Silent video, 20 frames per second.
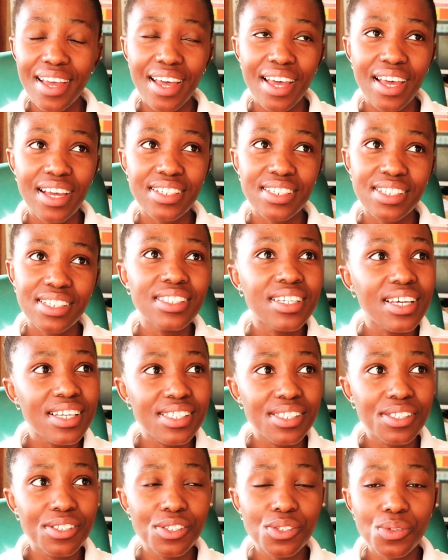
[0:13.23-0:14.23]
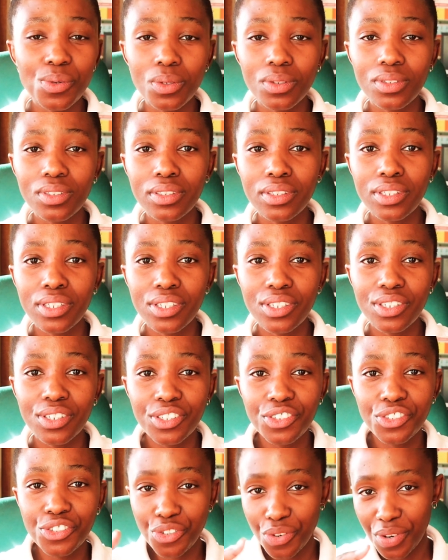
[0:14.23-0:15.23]
at nursing school
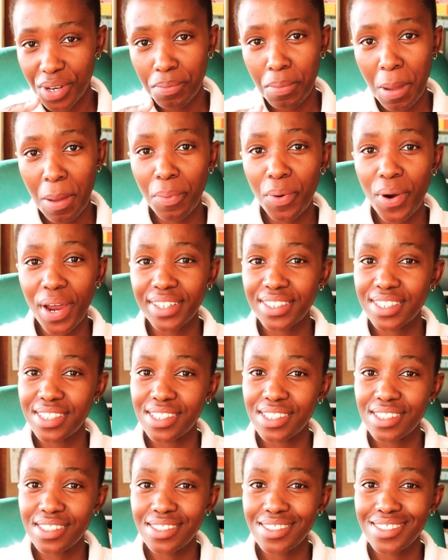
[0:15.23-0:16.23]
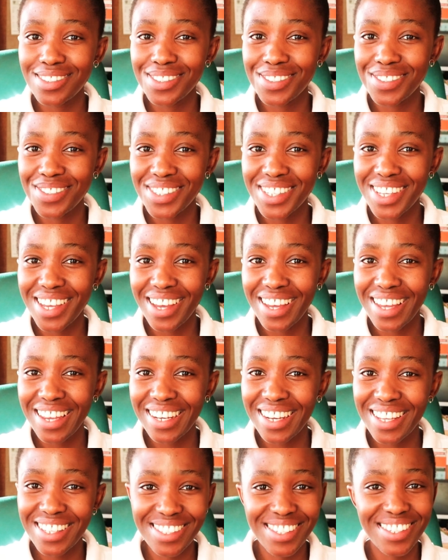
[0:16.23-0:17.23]
during my practice. So yeah,
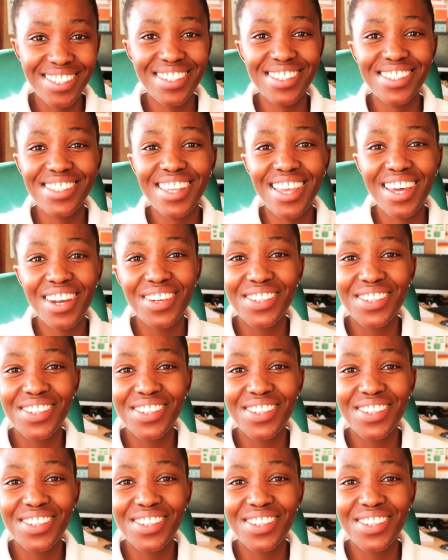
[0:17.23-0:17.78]
let's just get